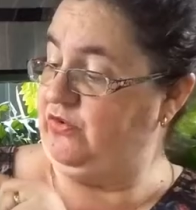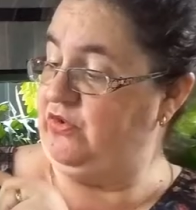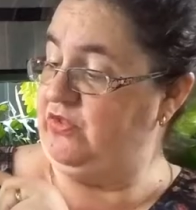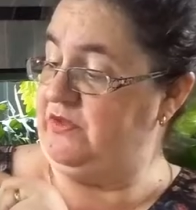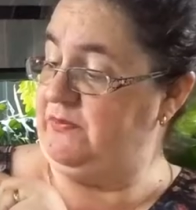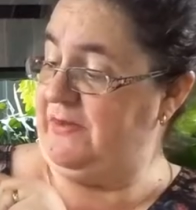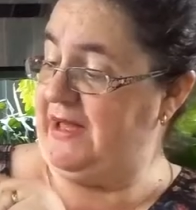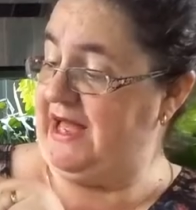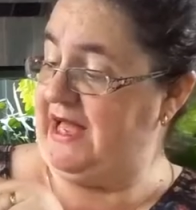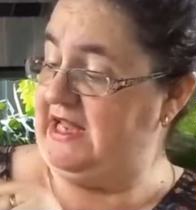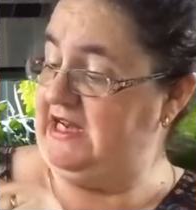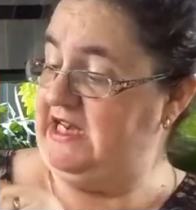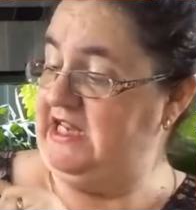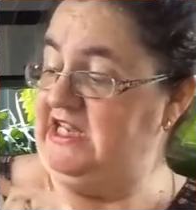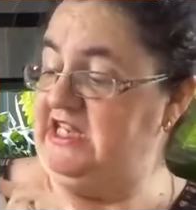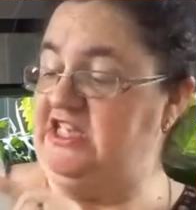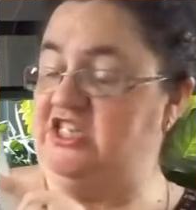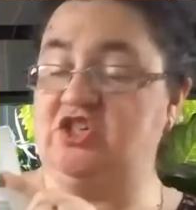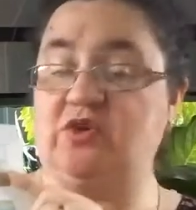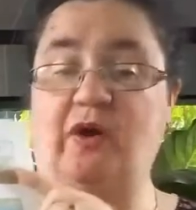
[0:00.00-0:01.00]
through the mud!
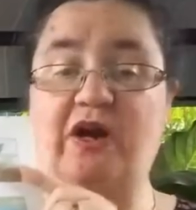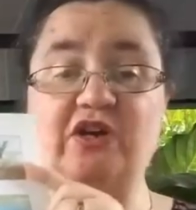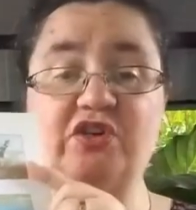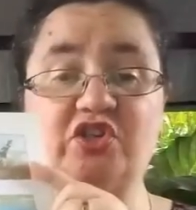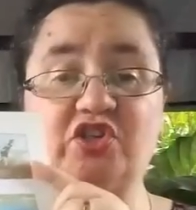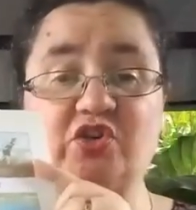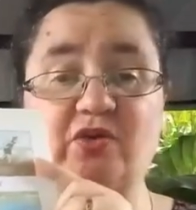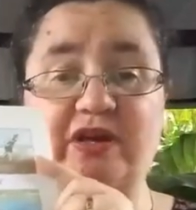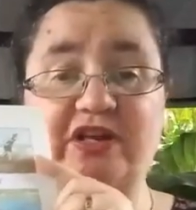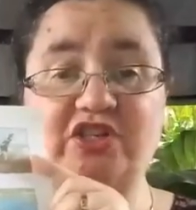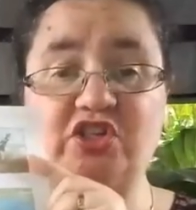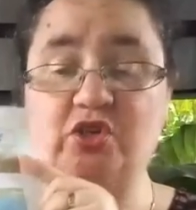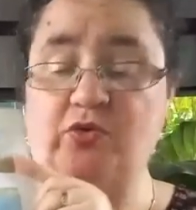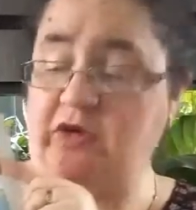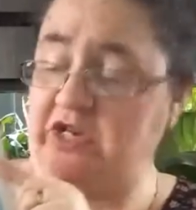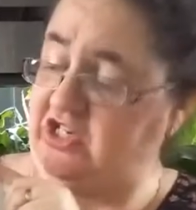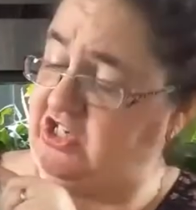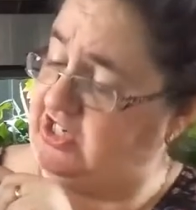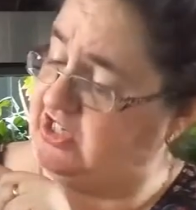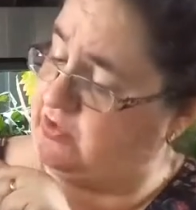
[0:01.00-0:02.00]
Squelch, squelch,
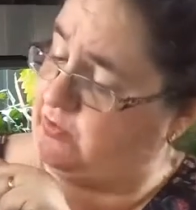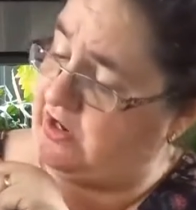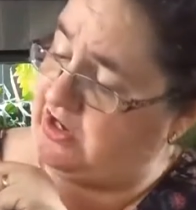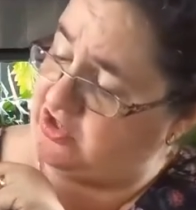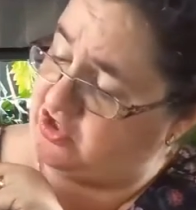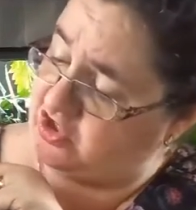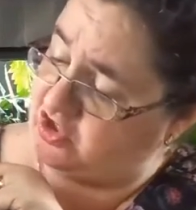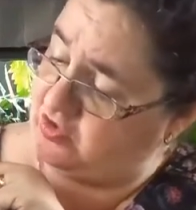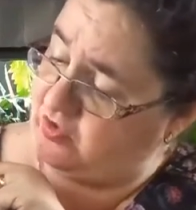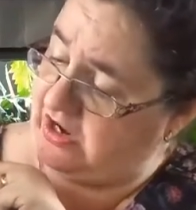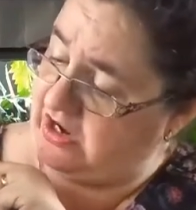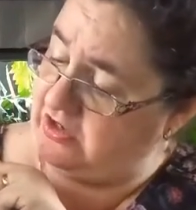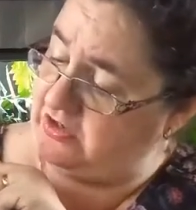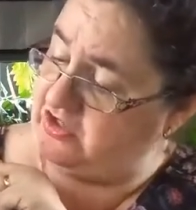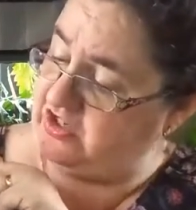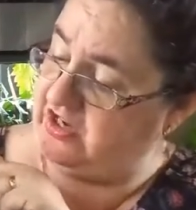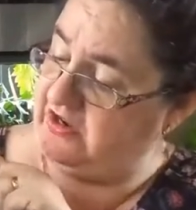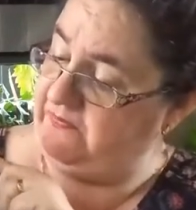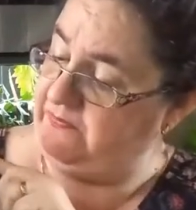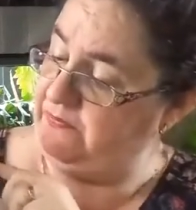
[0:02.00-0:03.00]
squelchy, squelch,
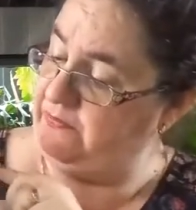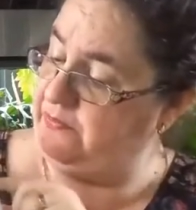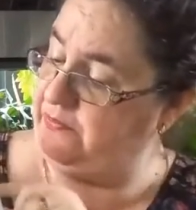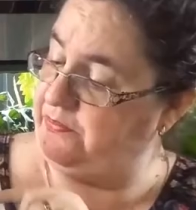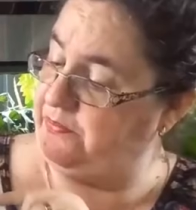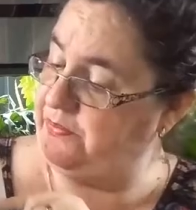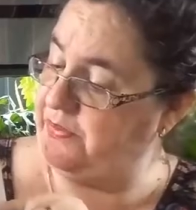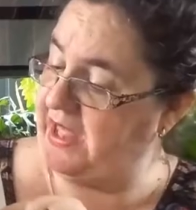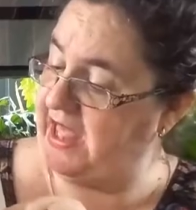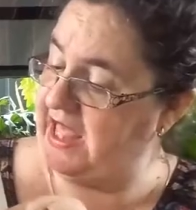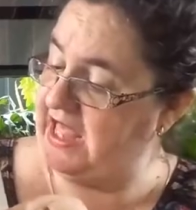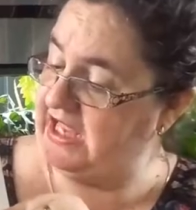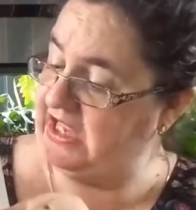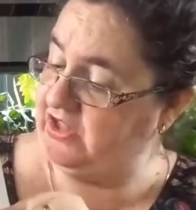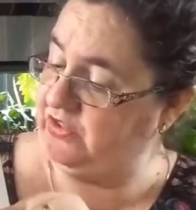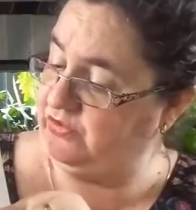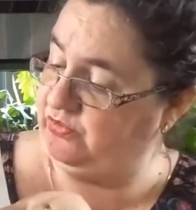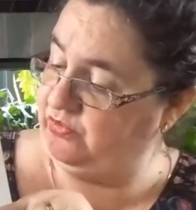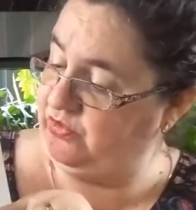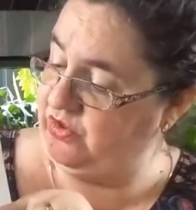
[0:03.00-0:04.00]
squelch!
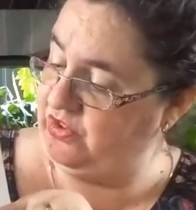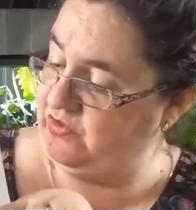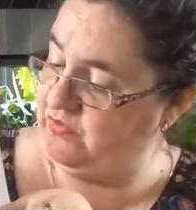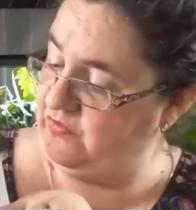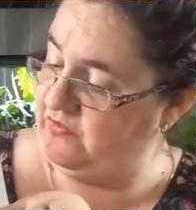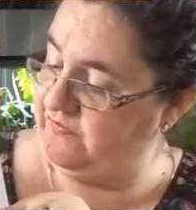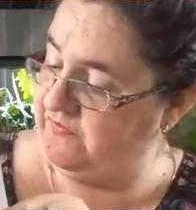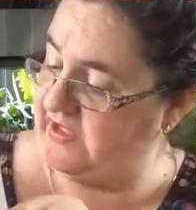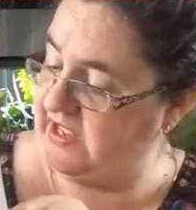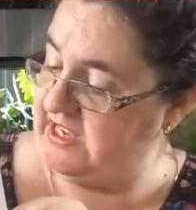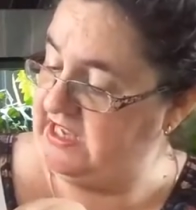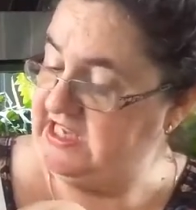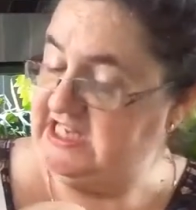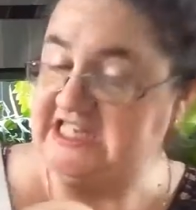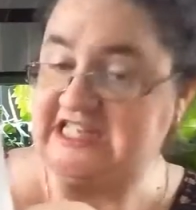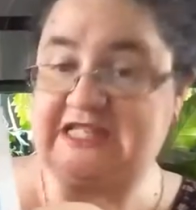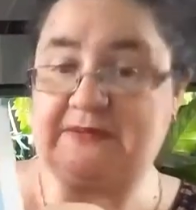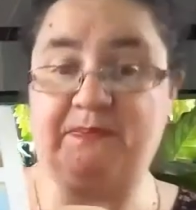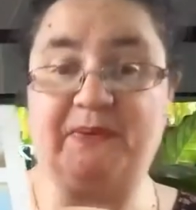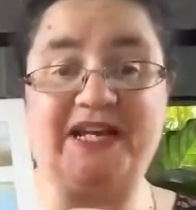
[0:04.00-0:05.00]
back through the river.
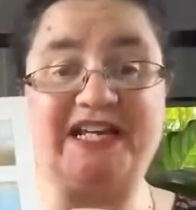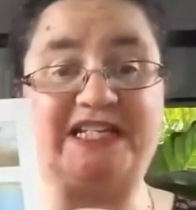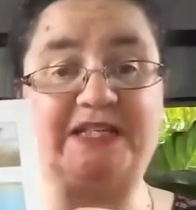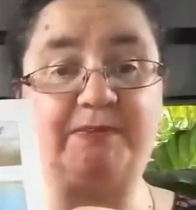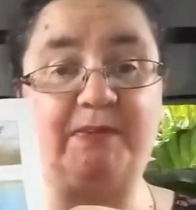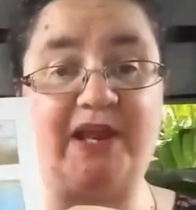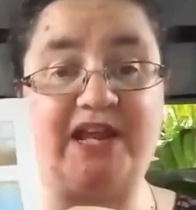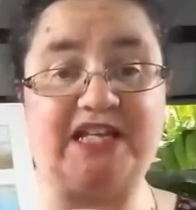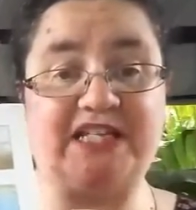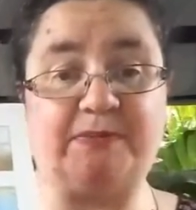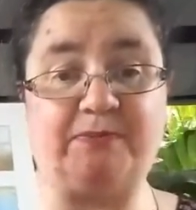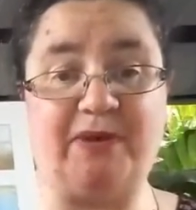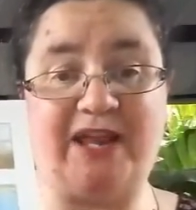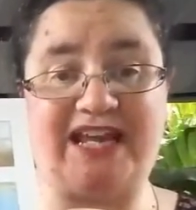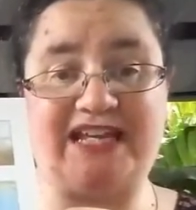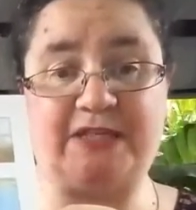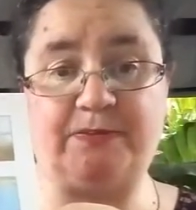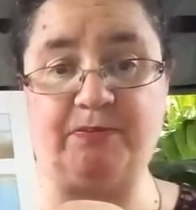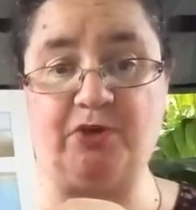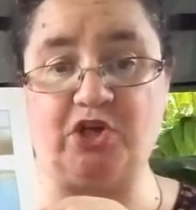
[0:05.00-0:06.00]
Splish, splash,
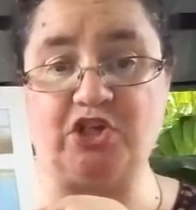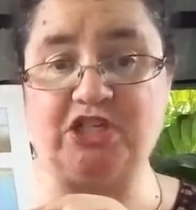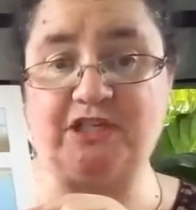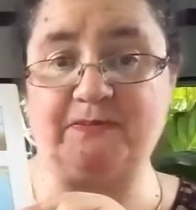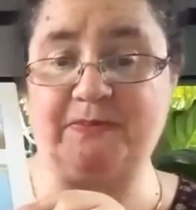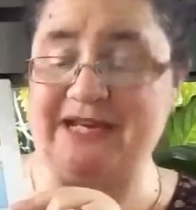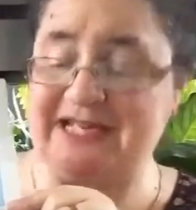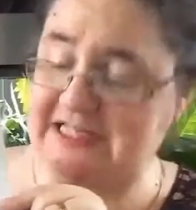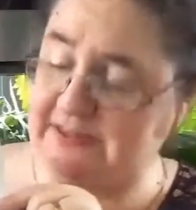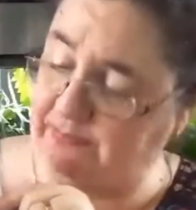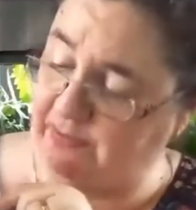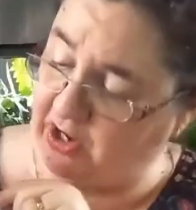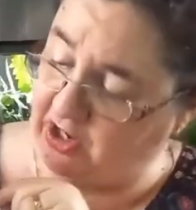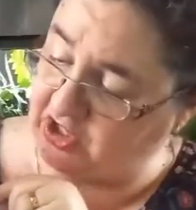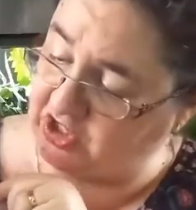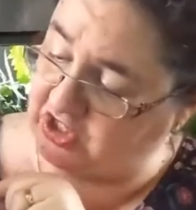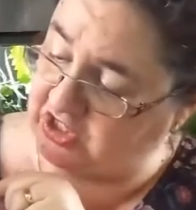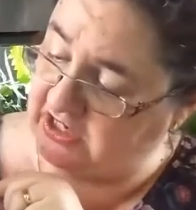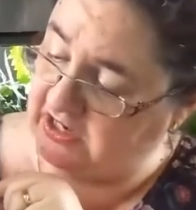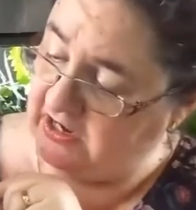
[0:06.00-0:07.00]
splash, splash, splish,
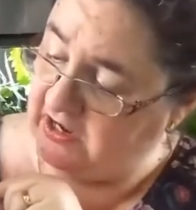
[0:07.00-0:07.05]
splash.